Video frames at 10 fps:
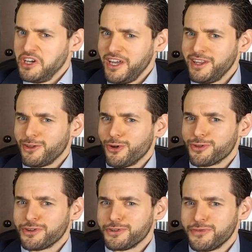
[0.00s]
In the
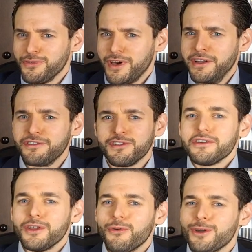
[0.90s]
turn of events,
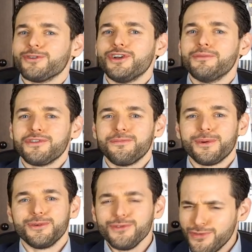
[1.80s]
the granulomas
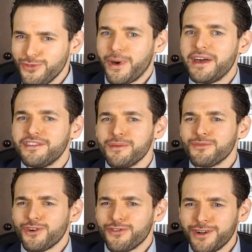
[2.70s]
produce two
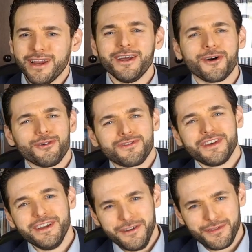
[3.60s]
enzymes of clinical
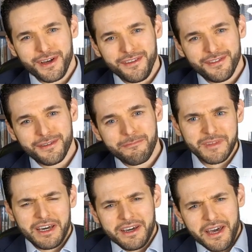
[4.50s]
significance,
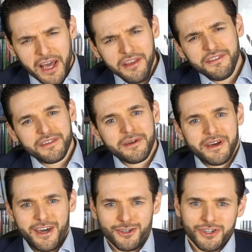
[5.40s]
ACE,
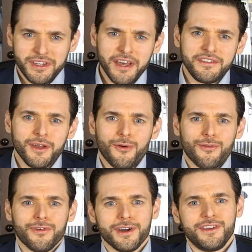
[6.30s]

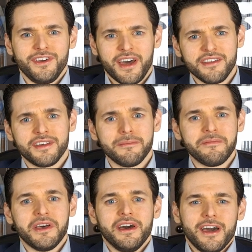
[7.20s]
angiotensin-converting enzyme,
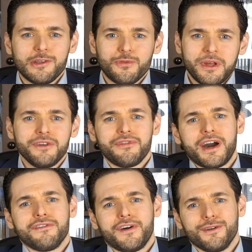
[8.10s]
and
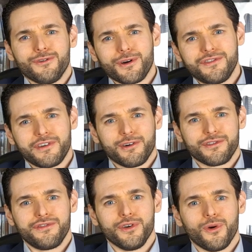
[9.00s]

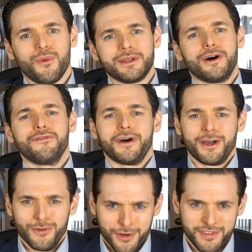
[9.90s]
25-hydroxycalciferol
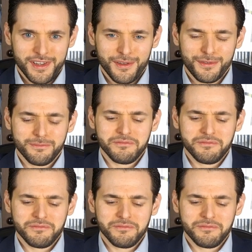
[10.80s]
1-alpha-hydroxylase.